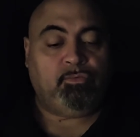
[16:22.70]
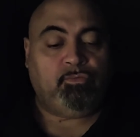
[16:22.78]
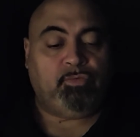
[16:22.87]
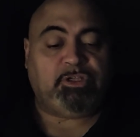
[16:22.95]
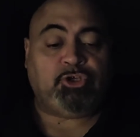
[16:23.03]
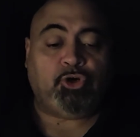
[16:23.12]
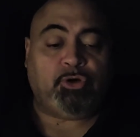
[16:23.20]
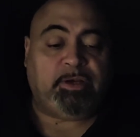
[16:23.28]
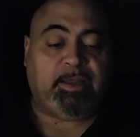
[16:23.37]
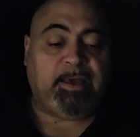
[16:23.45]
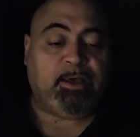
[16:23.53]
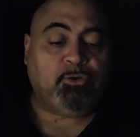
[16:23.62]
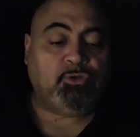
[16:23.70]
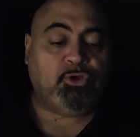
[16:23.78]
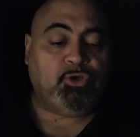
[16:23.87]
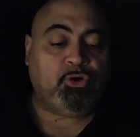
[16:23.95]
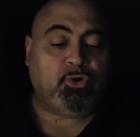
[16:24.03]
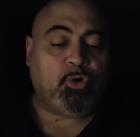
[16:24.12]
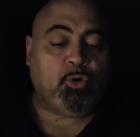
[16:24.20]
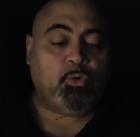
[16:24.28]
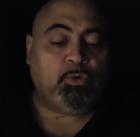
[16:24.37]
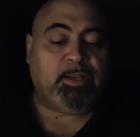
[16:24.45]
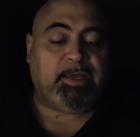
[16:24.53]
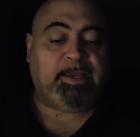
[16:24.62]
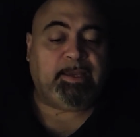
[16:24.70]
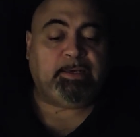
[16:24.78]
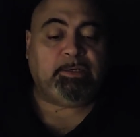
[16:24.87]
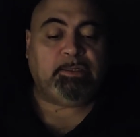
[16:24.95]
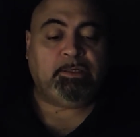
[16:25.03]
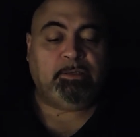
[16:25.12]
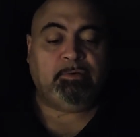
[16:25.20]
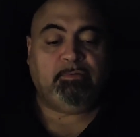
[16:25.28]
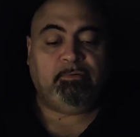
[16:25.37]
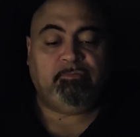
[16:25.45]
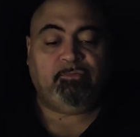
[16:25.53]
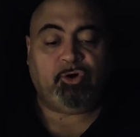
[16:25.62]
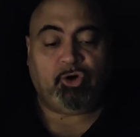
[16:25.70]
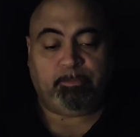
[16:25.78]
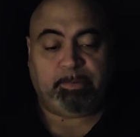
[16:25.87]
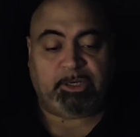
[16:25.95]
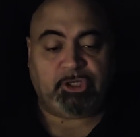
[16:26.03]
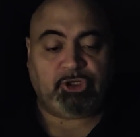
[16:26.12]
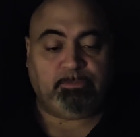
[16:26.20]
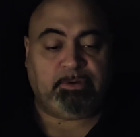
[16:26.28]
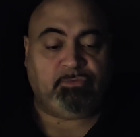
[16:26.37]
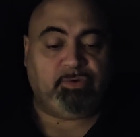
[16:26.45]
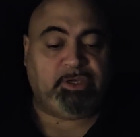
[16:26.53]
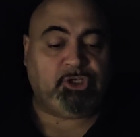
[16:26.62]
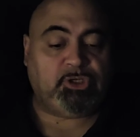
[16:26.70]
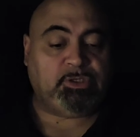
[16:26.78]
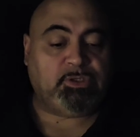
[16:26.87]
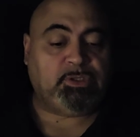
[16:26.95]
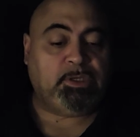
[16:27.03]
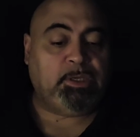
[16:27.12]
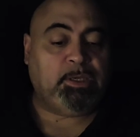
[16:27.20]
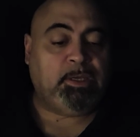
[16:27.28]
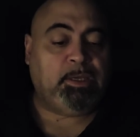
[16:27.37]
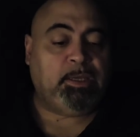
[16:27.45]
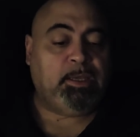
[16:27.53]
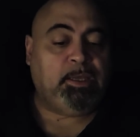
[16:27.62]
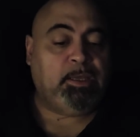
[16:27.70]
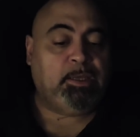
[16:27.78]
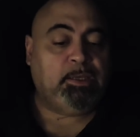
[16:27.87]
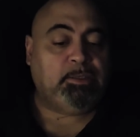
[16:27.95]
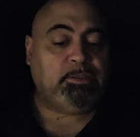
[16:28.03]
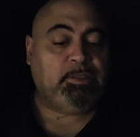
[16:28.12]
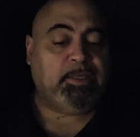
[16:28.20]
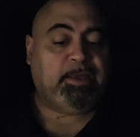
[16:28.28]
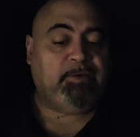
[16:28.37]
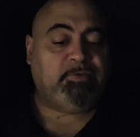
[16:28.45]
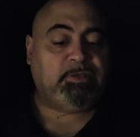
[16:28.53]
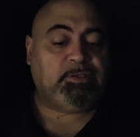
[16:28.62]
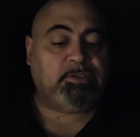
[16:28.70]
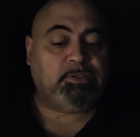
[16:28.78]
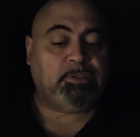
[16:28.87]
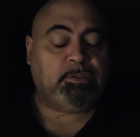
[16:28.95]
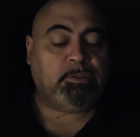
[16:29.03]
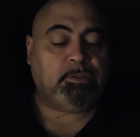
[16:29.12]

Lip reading: Return now to your own land, for her punishment reaches to the heavens.